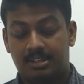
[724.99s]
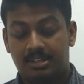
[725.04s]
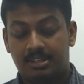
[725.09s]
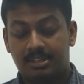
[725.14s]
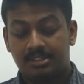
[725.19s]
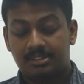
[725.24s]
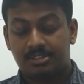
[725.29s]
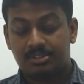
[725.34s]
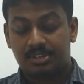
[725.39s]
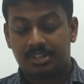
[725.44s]

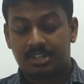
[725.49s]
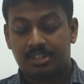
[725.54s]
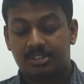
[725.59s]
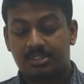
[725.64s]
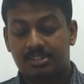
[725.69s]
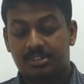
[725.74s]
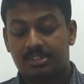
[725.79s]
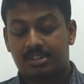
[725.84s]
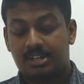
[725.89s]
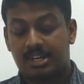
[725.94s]

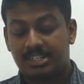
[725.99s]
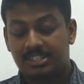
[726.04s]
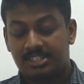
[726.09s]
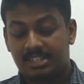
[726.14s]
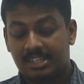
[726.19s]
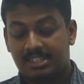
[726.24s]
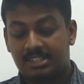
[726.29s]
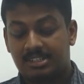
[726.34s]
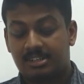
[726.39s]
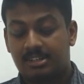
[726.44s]
historical
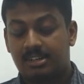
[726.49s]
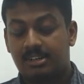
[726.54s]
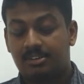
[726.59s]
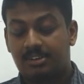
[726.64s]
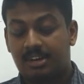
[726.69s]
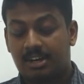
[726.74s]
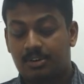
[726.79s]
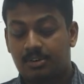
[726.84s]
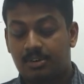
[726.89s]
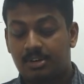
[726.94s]
transaction
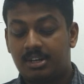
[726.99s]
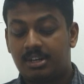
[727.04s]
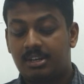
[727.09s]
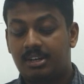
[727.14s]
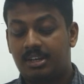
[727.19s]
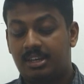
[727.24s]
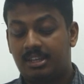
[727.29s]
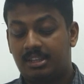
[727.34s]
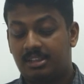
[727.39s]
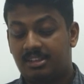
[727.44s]
recorded
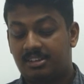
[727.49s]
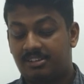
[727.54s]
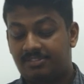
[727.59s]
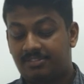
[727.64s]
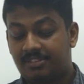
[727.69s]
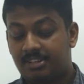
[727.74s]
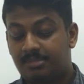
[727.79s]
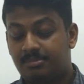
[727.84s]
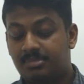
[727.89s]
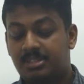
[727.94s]
in the
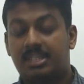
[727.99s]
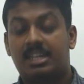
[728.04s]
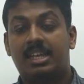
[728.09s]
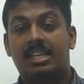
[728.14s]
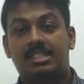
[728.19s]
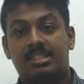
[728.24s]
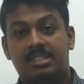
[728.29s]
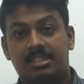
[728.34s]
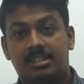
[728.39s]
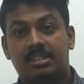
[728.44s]
firm's
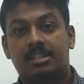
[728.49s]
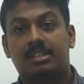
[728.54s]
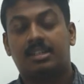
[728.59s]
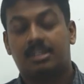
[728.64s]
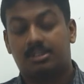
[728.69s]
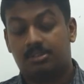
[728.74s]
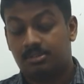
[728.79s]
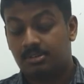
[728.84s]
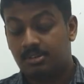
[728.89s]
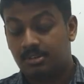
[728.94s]
ledger
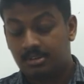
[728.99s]
account.